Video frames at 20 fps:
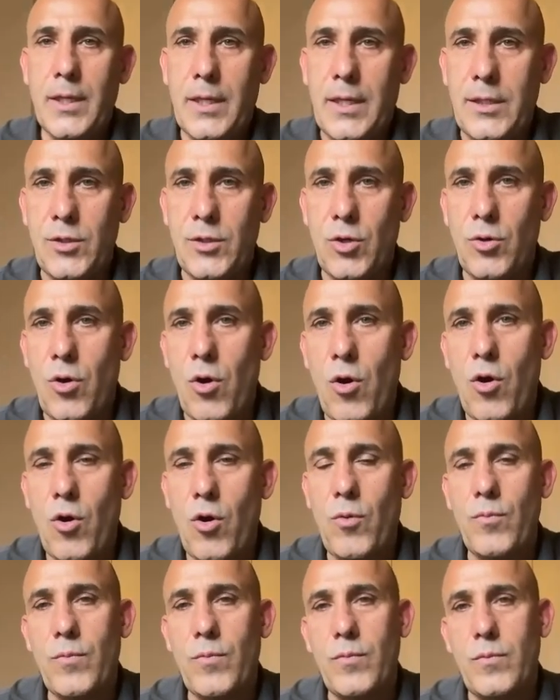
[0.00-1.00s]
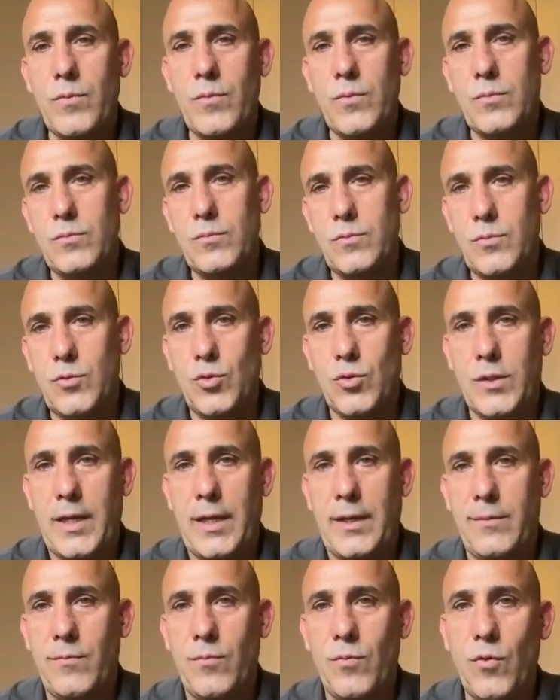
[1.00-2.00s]
in your home, you
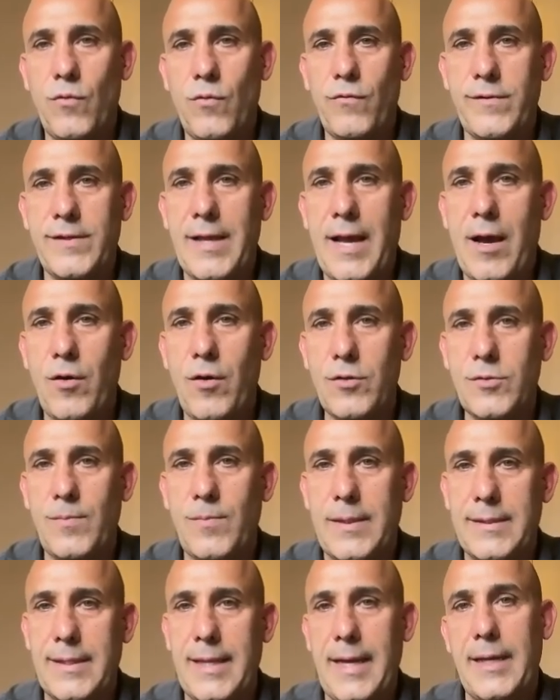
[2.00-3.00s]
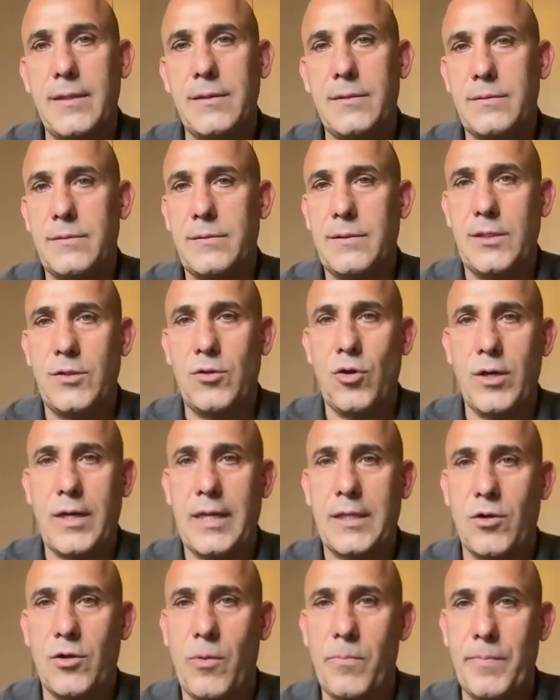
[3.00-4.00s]
can move south, but then they don't
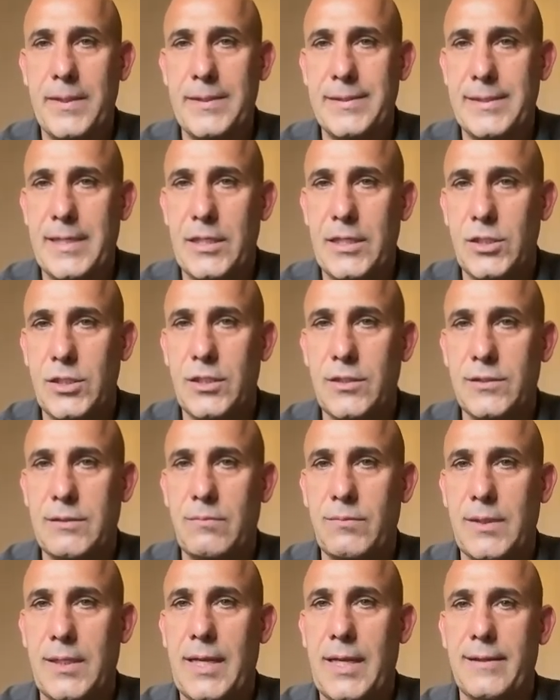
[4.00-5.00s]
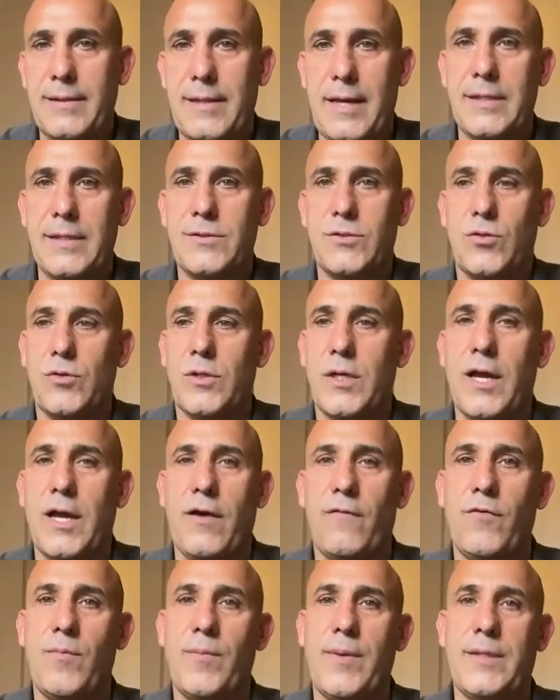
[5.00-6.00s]
get compensation or something like that. So the
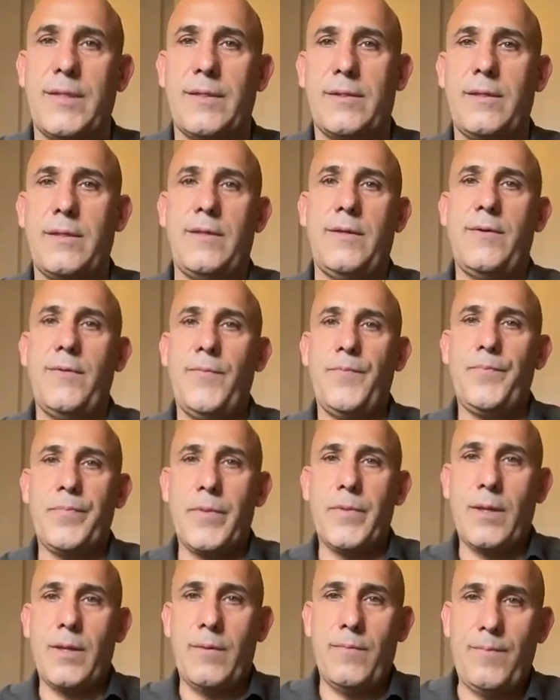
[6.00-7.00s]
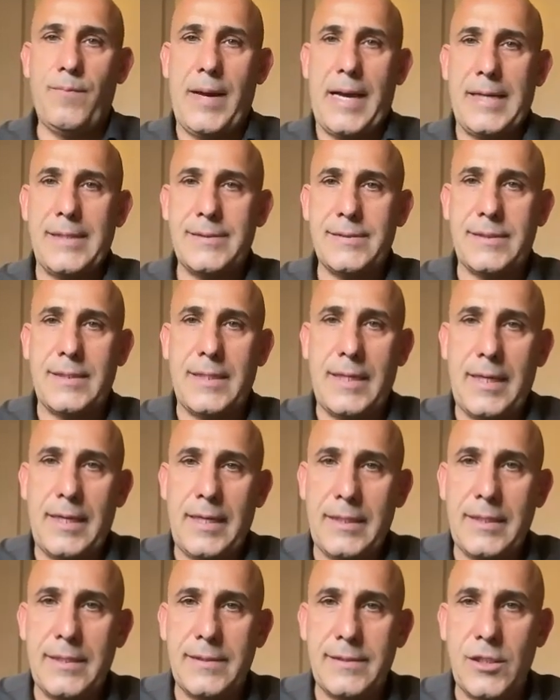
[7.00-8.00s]
government passed
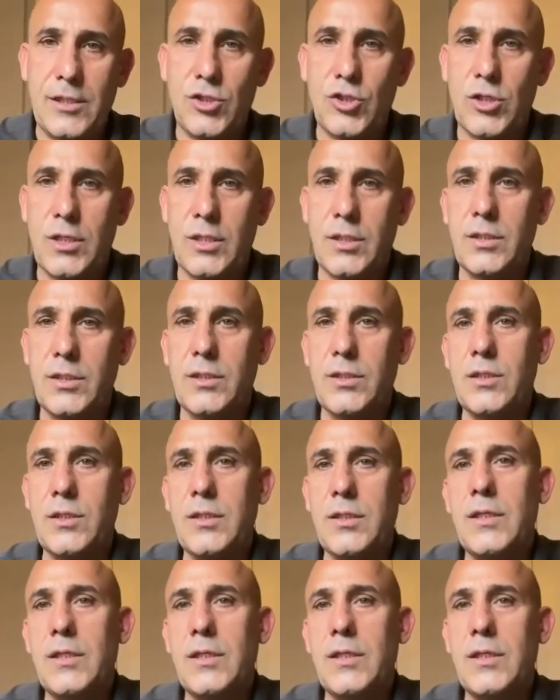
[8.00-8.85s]
a decision